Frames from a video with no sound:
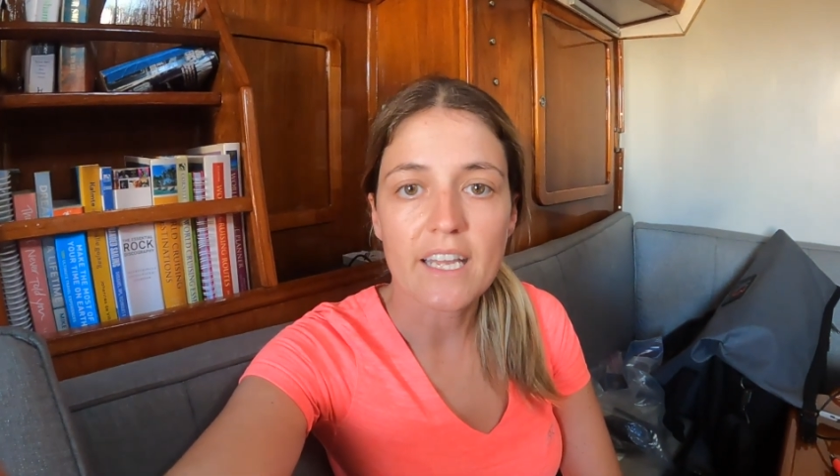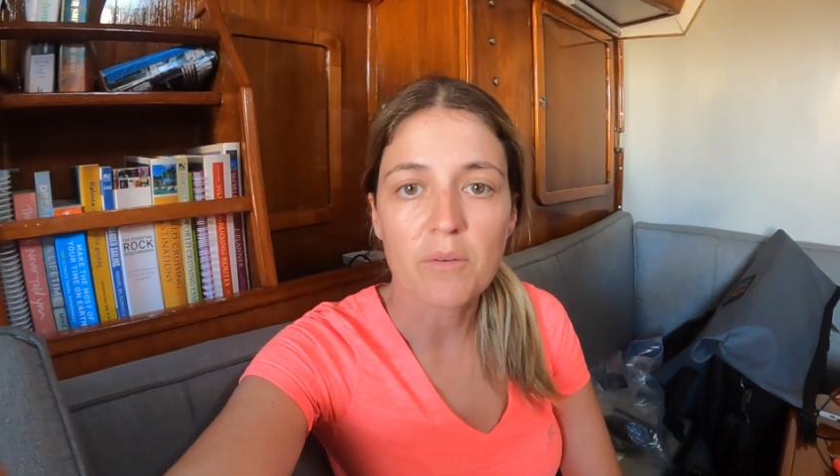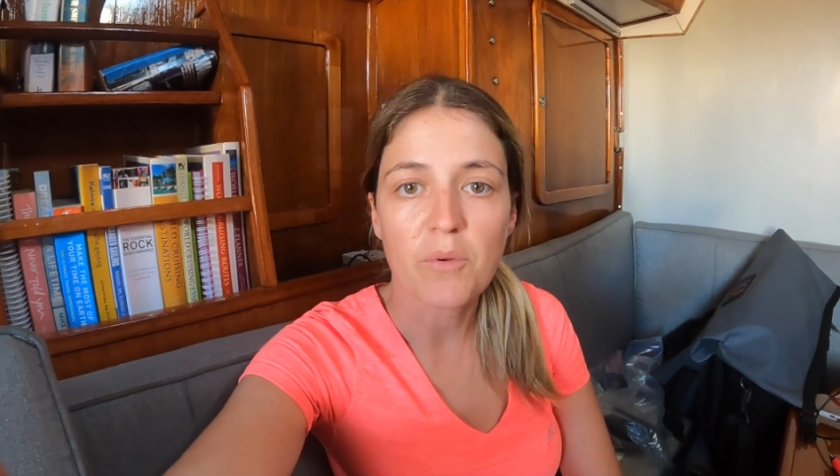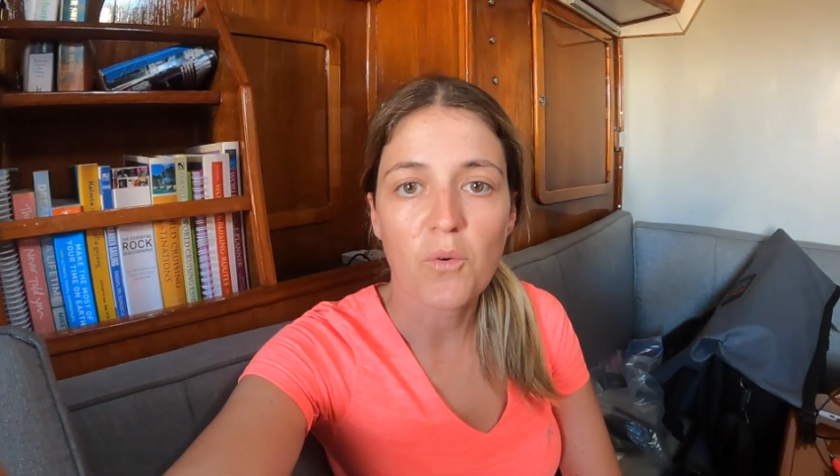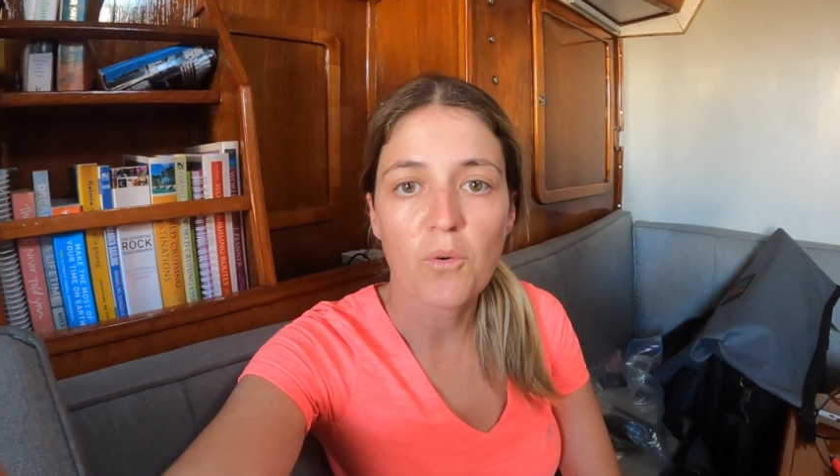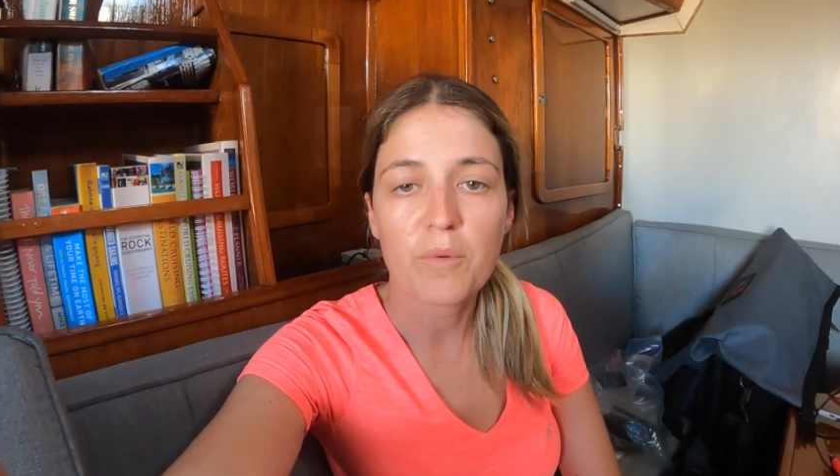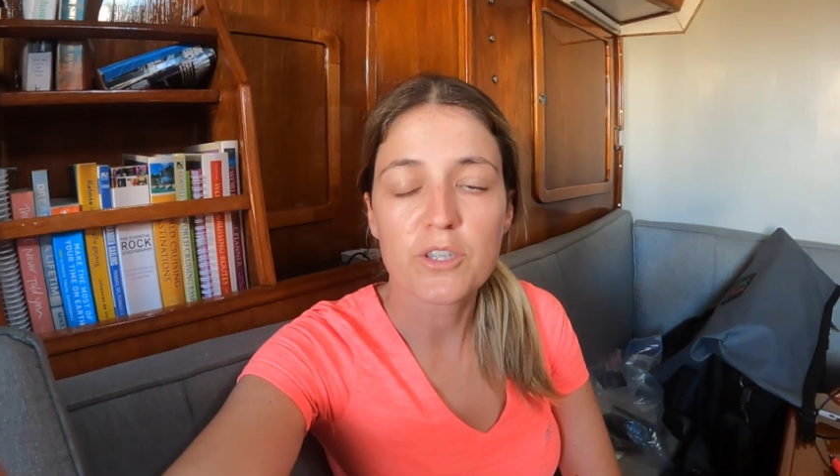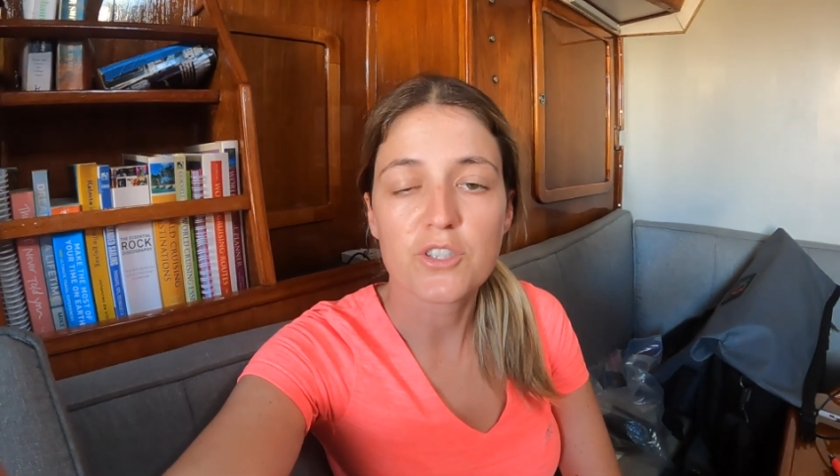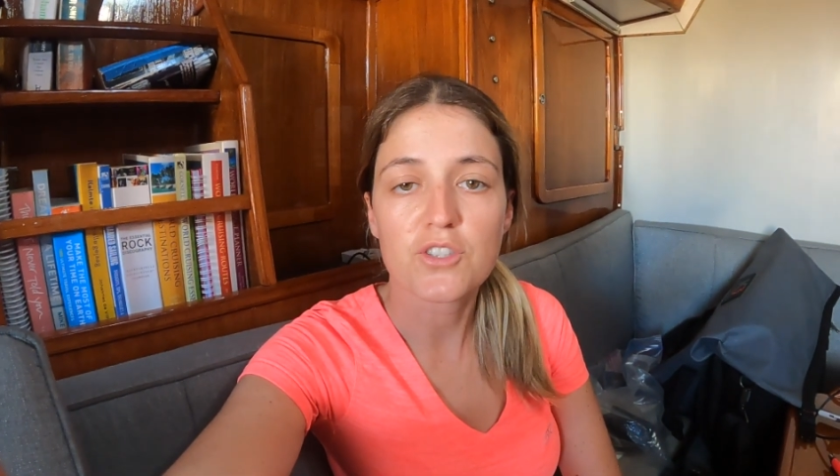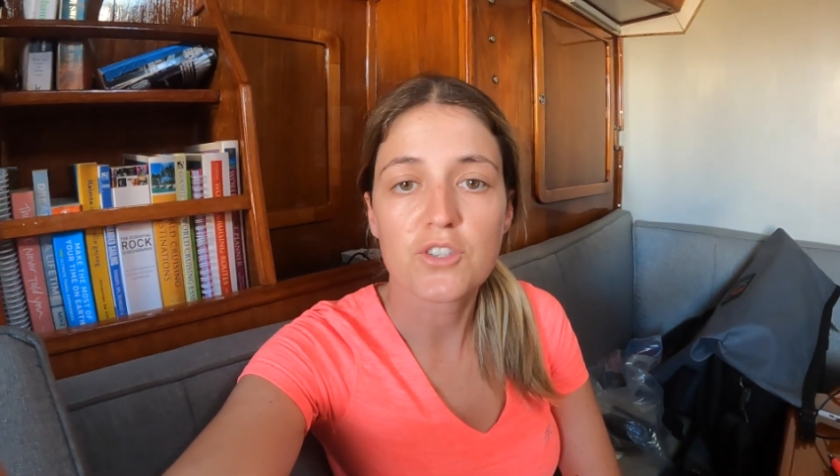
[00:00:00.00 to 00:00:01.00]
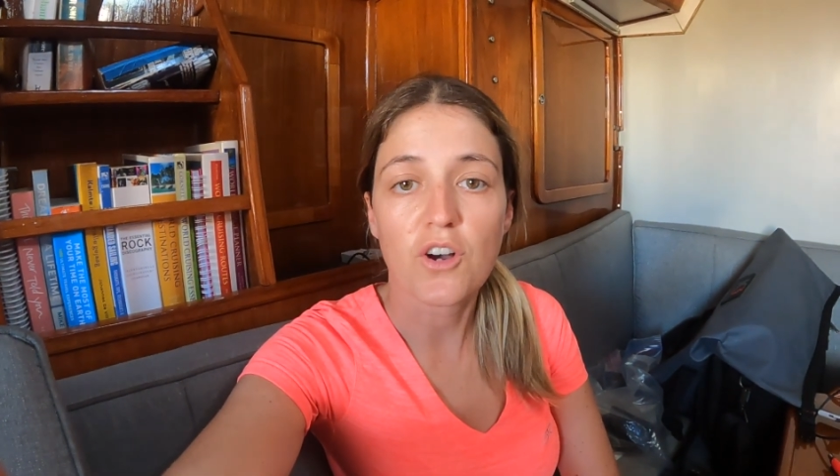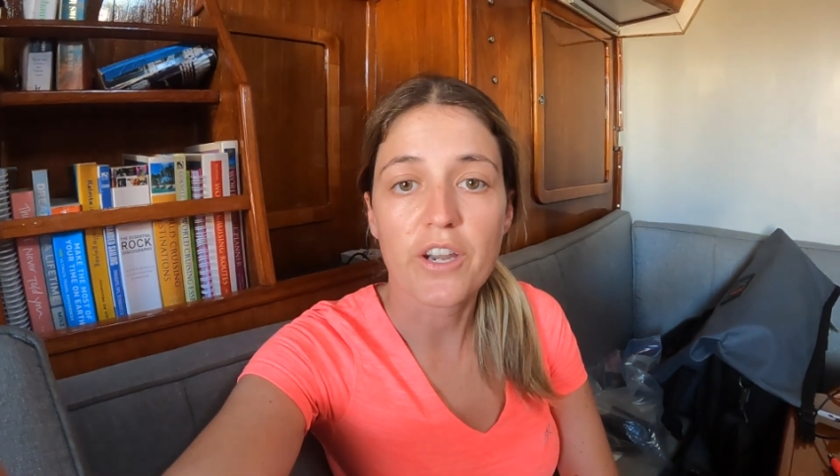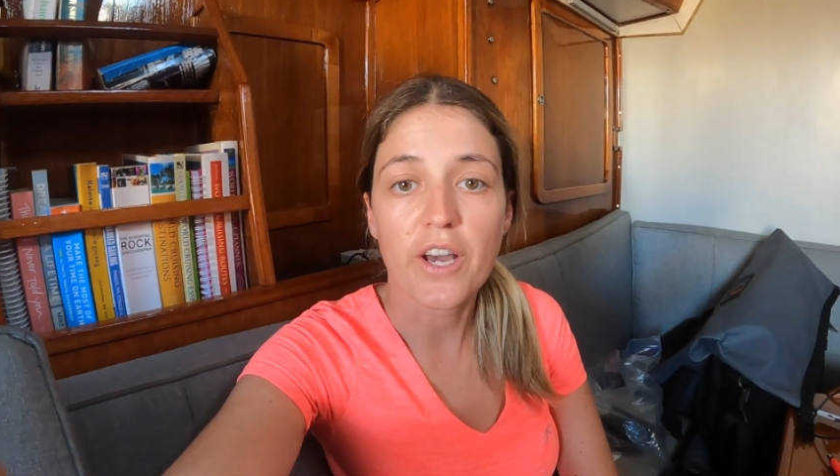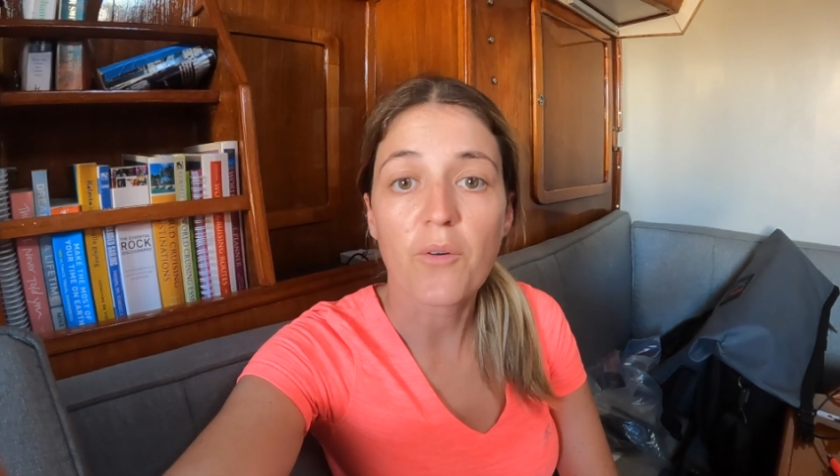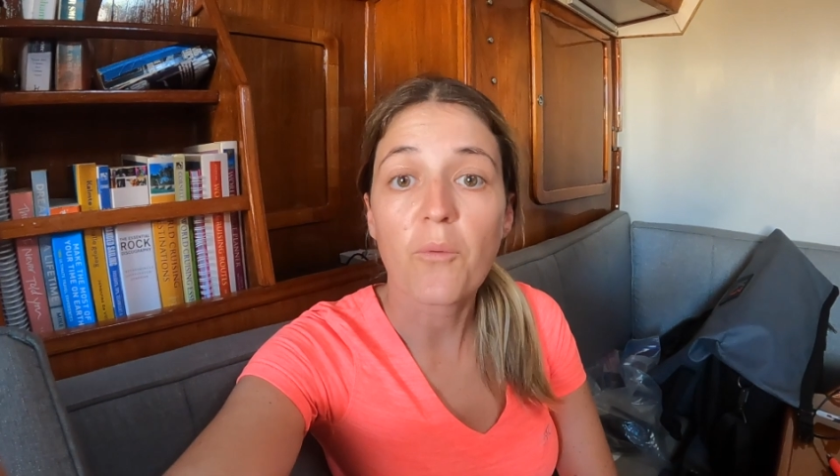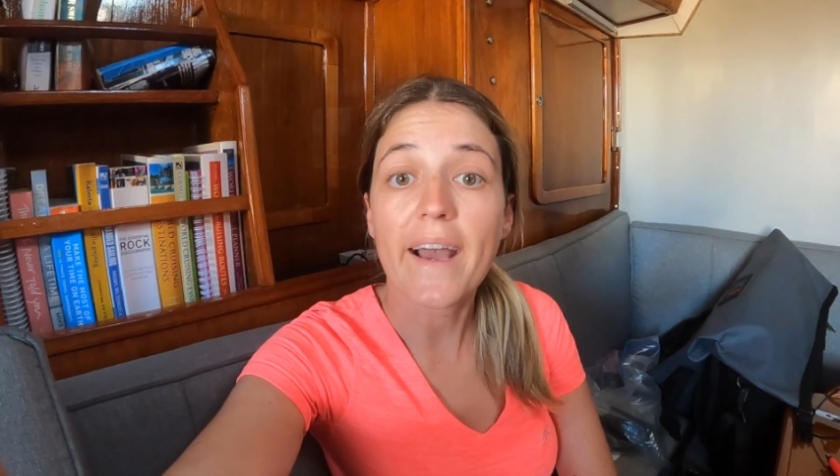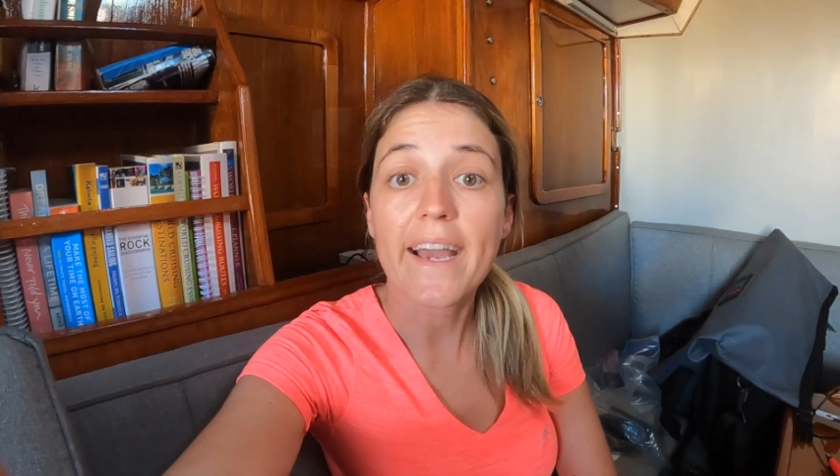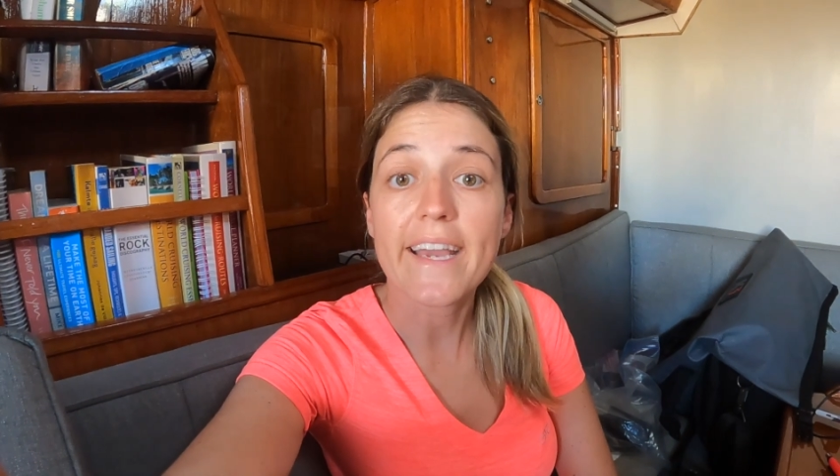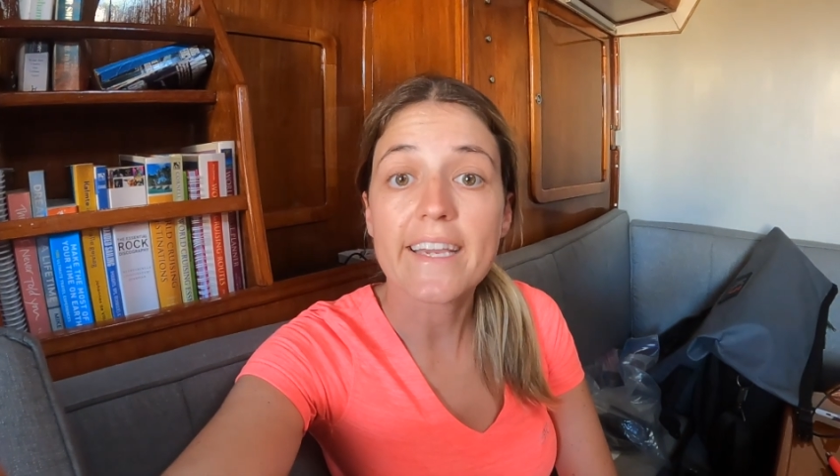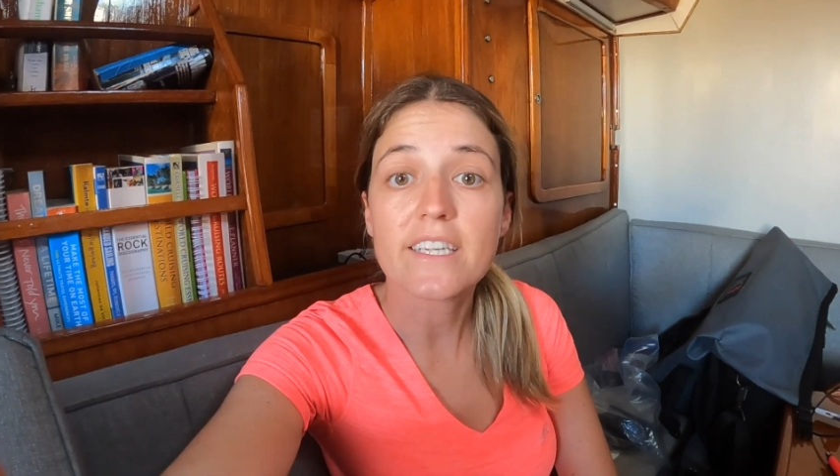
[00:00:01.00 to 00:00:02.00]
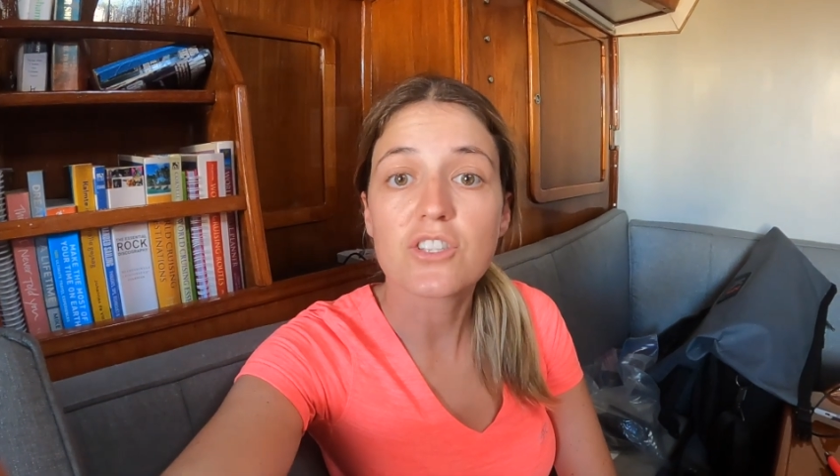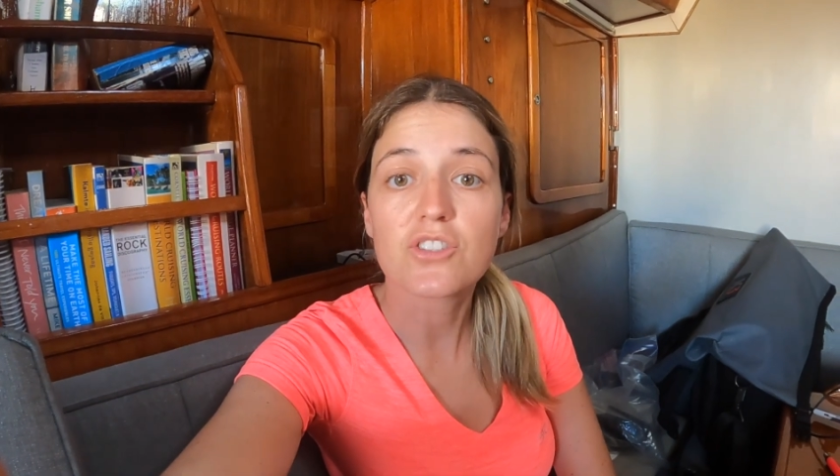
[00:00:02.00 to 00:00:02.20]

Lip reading: and we're almost on our way